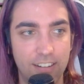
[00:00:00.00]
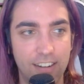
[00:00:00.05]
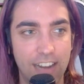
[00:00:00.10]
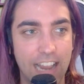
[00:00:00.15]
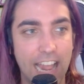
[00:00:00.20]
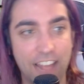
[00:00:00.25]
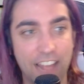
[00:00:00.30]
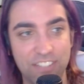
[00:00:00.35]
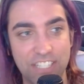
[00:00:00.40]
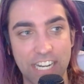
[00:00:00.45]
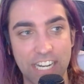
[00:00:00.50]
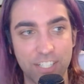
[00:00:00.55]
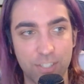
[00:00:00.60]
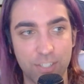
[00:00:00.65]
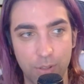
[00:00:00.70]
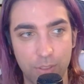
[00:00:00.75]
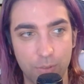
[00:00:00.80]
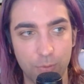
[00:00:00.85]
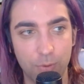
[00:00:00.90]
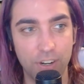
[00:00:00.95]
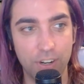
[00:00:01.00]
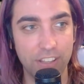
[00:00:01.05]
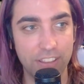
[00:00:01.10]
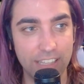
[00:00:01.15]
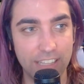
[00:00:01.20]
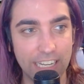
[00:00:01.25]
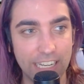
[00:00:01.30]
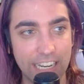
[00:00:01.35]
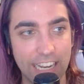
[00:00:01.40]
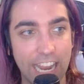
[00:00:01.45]
have sex with one of
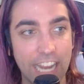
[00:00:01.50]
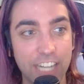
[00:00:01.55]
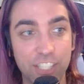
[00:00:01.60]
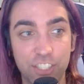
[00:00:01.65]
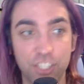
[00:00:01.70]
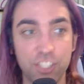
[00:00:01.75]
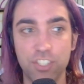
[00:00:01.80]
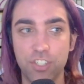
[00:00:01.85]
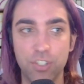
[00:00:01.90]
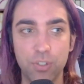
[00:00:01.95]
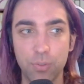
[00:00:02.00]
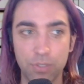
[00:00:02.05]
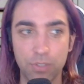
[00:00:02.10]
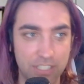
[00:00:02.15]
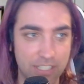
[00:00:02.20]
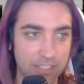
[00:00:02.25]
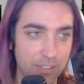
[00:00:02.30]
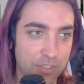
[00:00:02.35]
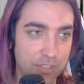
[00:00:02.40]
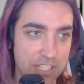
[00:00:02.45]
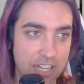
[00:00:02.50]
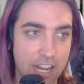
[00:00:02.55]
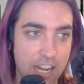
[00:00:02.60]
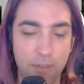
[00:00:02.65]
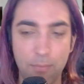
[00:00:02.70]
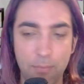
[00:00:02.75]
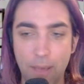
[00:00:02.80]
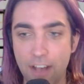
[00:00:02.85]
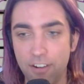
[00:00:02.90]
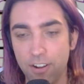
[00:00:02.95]
the agents who was not
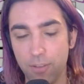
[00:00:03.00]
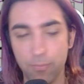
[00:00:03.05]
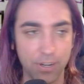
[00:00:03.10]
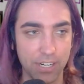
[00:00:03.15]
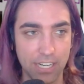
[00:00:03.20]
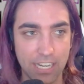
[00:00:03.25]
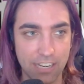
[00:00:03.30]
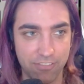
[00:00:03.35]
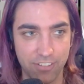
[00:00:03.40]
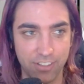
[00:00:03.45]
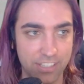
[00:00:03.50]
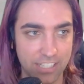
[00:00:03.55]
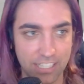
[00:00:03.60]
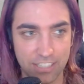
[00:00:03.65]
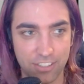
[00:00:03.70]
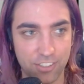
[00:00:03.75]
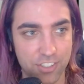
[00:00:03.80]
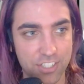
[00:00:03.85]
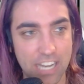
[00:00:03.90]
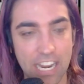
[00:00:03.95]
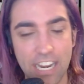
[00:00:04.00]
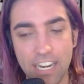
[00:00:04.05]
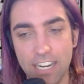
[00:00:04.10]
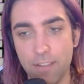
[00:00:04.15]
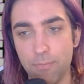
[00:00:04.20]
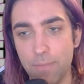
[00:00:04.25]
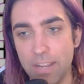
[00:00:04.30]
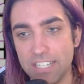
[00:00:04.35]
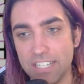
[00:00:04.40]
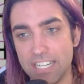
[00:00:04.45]
about it, but given that their state,
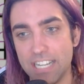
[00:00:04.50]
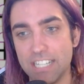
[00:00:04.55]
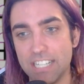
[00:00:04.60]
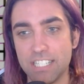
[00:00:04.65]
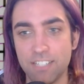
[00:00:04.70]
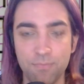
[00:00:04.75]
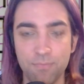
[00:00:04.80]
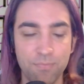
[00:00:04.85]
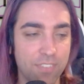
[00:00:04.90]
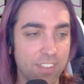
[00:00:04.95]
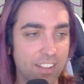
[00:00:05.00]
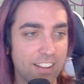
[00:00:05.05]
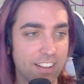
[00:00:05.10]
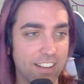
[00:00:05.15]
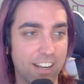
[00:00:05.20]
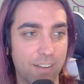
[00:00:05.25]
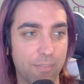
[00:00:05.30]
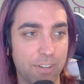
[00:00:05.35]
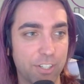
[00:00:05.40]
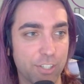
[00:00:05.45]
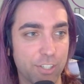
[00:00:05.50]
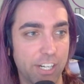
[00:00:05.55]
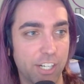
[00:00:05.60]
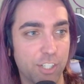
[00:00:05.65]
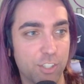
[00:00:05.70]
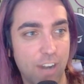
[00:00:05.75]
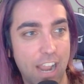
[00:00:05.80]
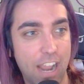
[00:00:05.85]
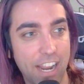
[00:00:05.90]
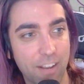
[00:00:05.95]
it makes sense, and try to
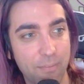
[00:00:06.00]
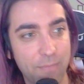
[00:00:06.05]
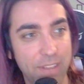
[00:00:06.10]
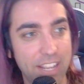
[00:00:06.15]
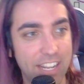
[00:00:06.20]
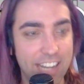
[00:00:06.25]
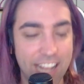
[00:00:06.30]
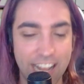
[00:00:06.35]
drag him in.